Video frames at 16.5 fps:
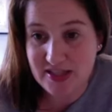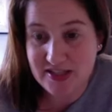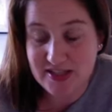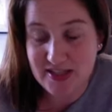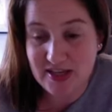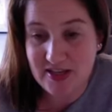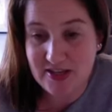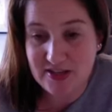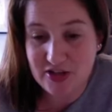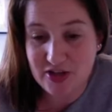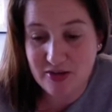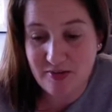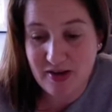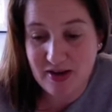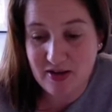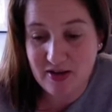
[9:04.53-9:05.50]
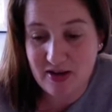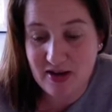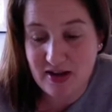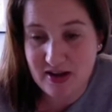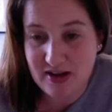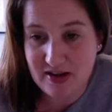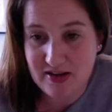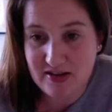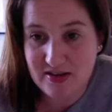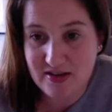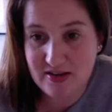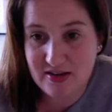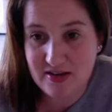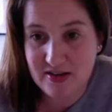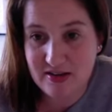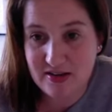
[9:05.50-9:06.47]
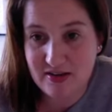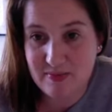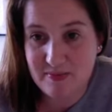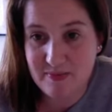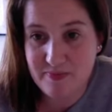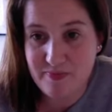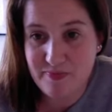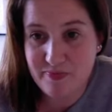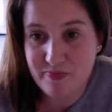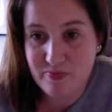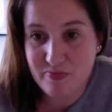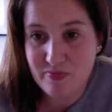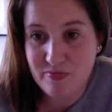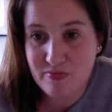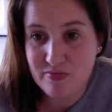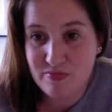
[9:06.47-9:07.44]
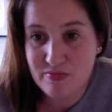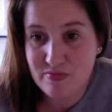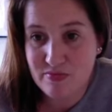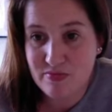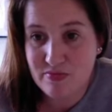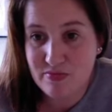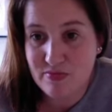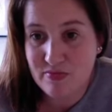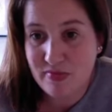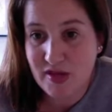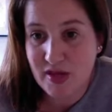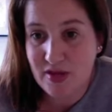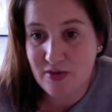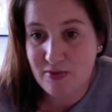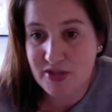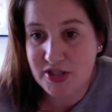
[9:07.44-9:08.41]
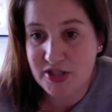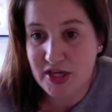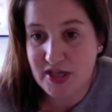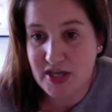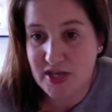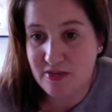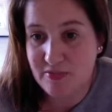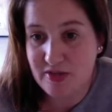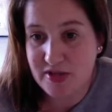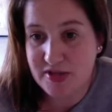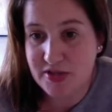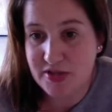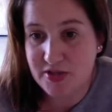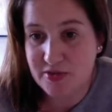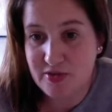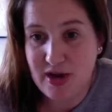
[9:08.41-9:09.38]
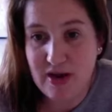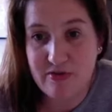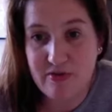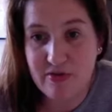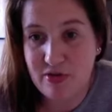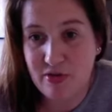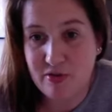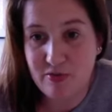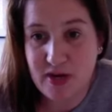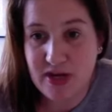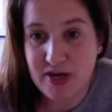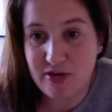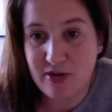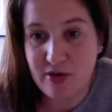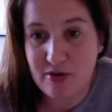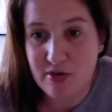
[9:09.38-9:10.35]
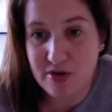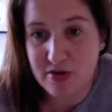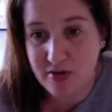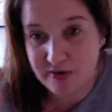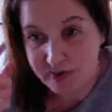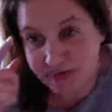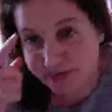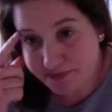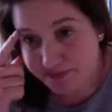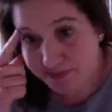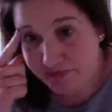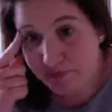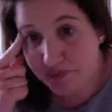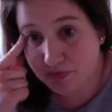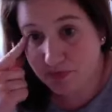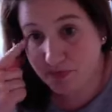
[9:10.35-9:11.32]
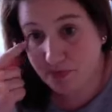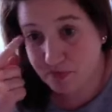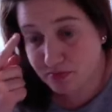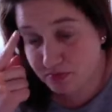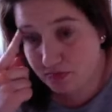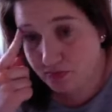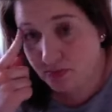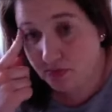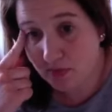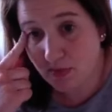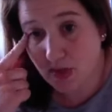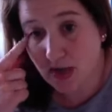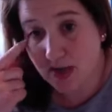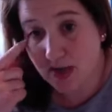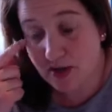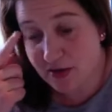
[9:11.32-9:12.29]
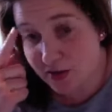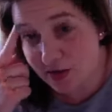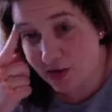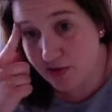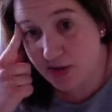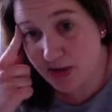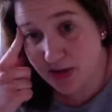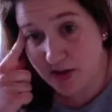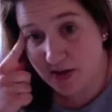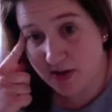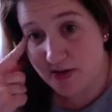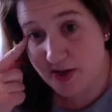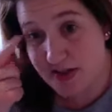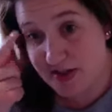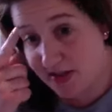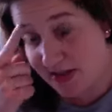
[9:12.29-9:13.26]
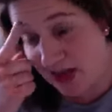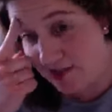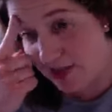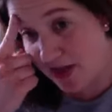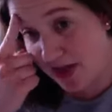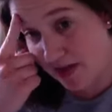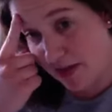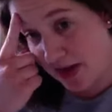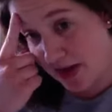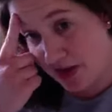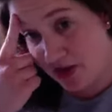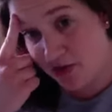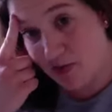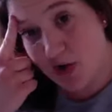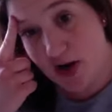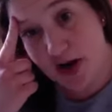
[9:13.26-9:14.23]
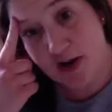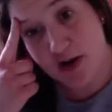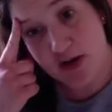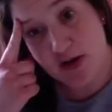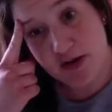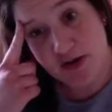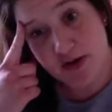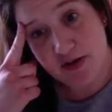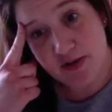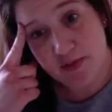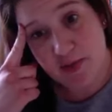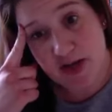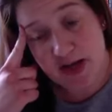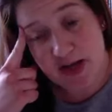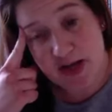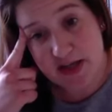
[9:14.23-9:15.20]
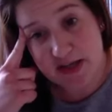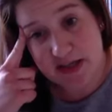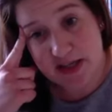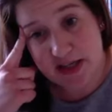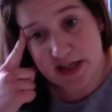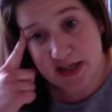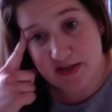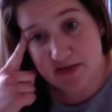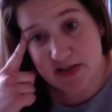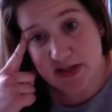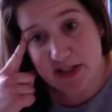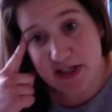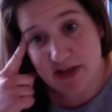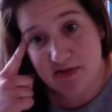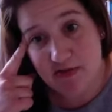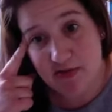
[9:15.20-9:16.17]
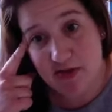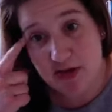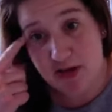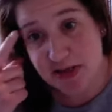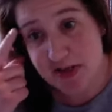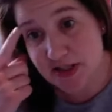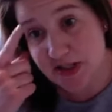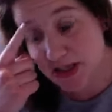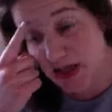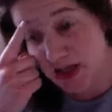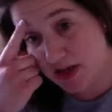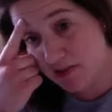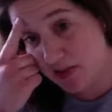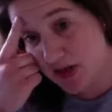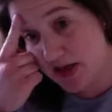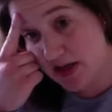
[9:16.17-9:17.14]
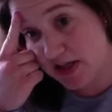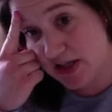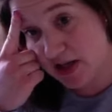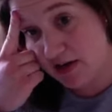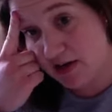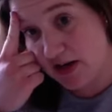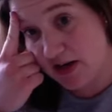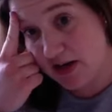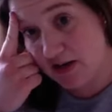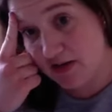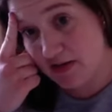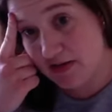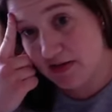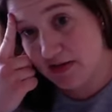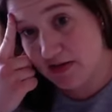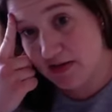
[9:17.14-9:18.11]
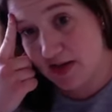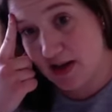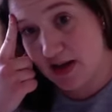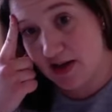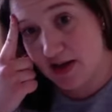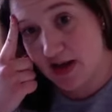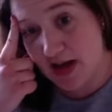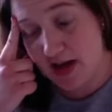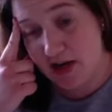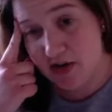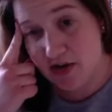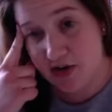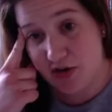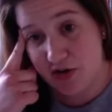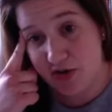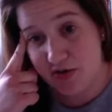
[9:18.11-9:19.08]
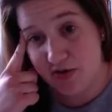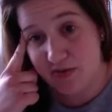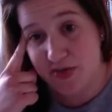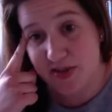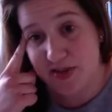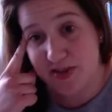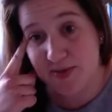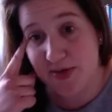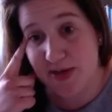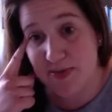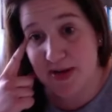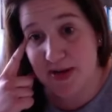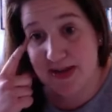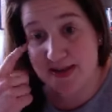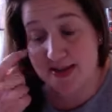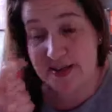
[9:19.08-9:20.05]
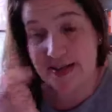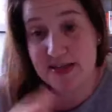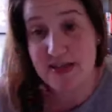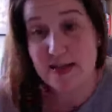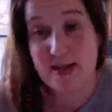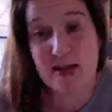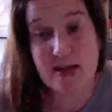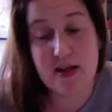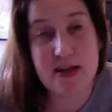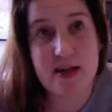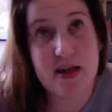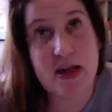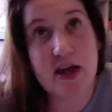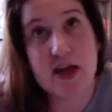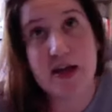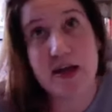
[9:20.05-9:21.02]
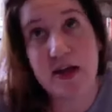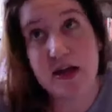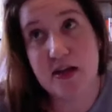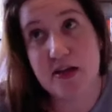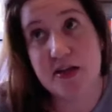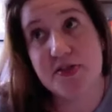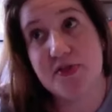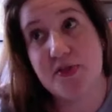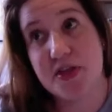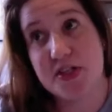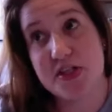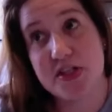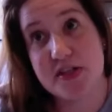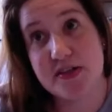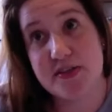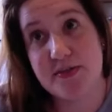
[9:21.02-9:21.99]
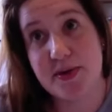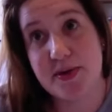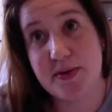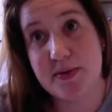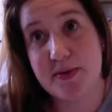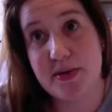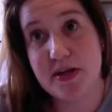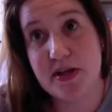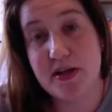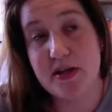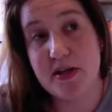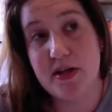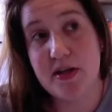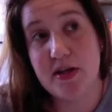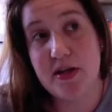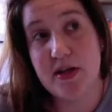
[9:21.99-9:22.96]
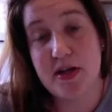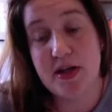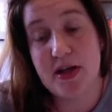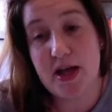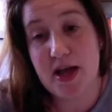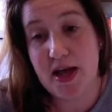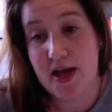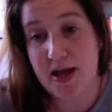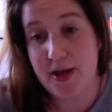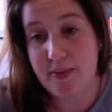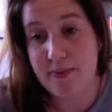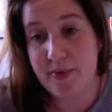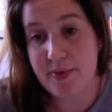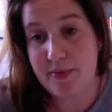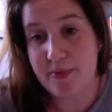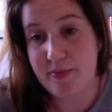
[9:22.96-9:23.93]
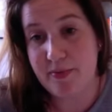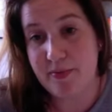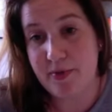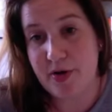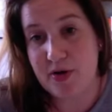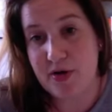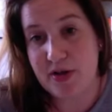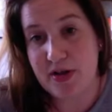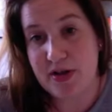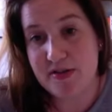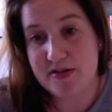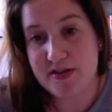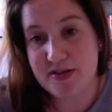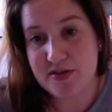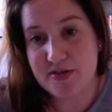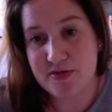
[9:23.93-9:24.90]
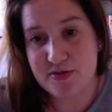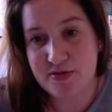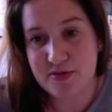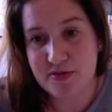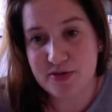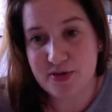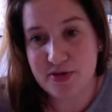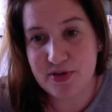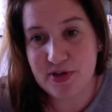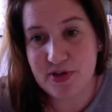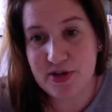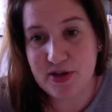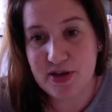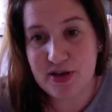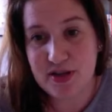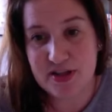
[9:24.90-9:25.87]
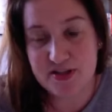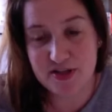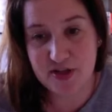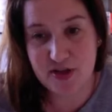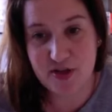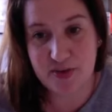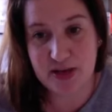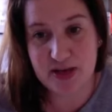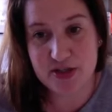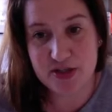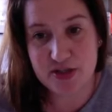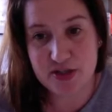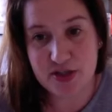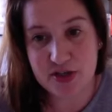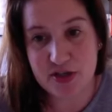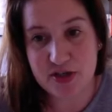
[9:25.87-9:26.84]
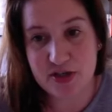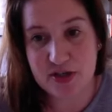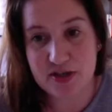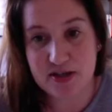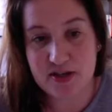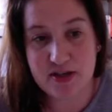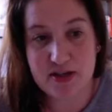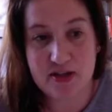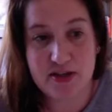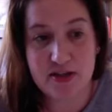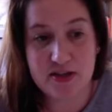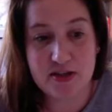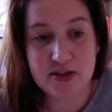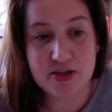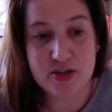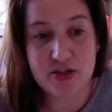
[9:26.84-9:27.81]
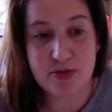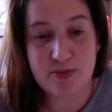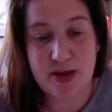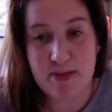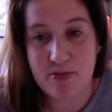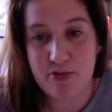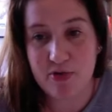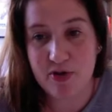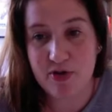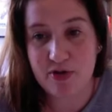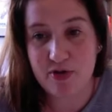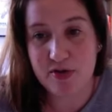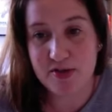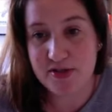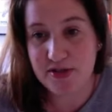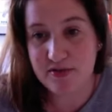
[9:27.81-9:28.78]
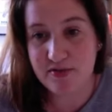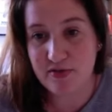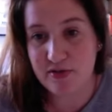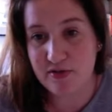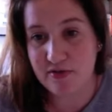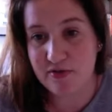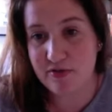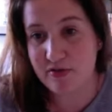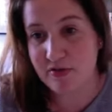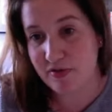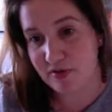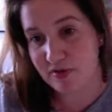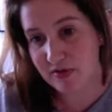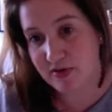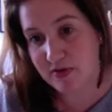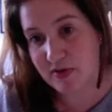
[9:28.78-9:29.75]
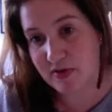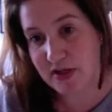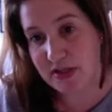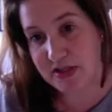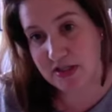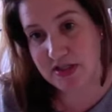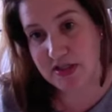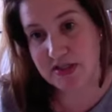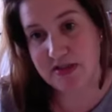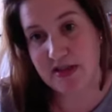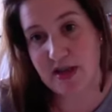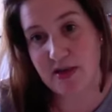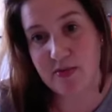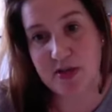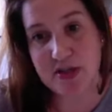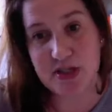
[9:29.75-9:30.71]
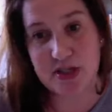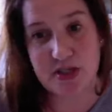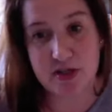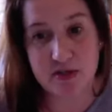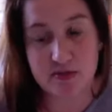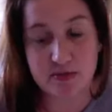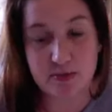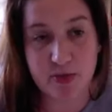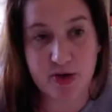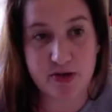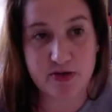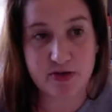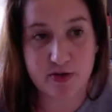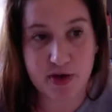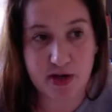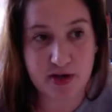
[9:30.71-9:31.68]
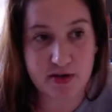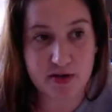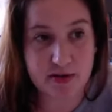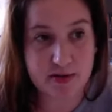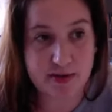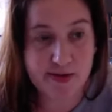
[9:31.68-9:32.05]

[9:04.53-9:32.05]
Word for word: that's another topic again, um, which I think we still have a long way to go on. And I, oh, I just keep thinking about John Waiko's PhD, which he wrote in Binandere at ANU, which is pretty amazing. And then I think he had an English version as well. Um, but you know, there's still there's a lot we can do to be more inclusive of Indigenous language in postgrad.